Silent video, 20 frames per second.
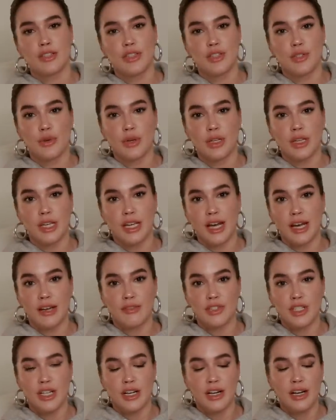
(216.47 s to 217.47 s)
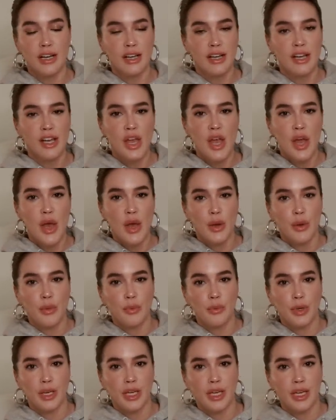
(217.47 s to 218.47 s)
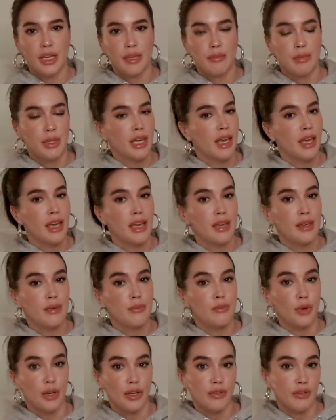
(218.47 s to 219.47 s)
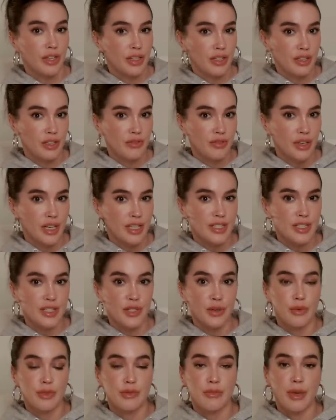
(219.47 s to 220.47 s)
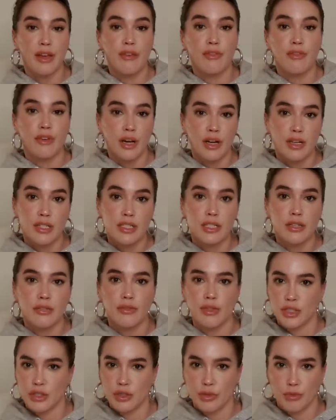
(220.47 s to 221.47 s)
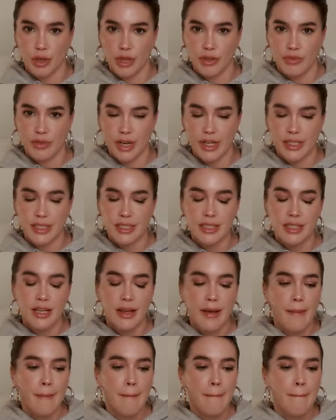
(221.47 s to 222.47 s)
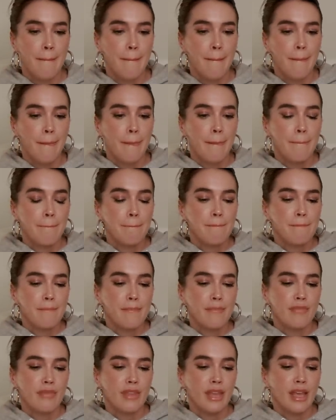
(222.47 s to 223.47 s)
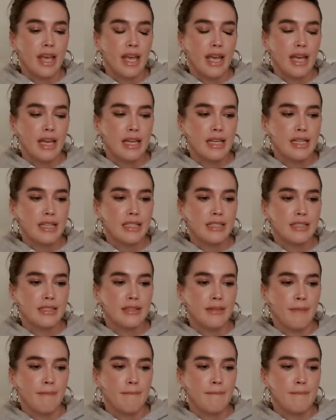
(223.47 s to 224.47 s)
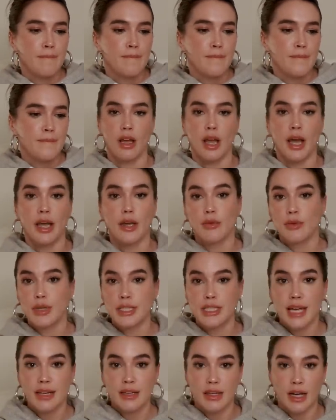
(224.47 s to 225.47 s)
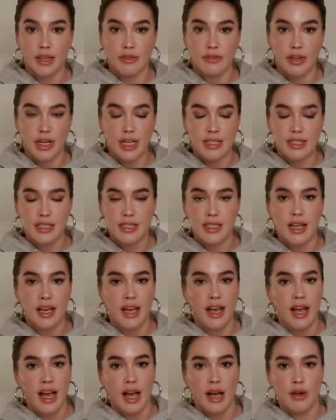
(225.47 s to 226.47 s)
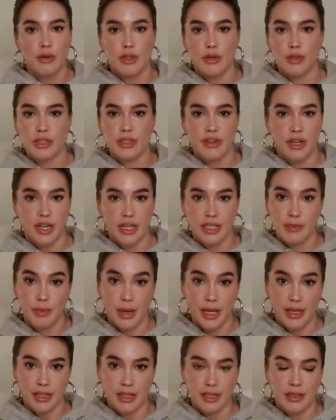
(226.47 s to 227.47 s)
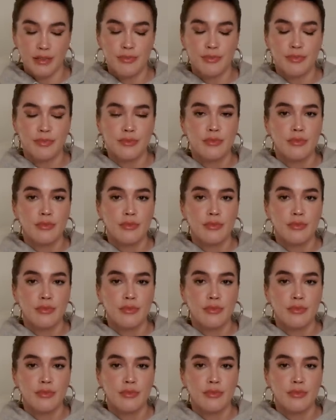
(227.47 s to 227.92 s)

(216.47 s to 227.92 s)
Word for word: shortly after, we became boyfriend and girlfriend. So it was my first official boyfriend. And I always had guy friends. I was always very independent.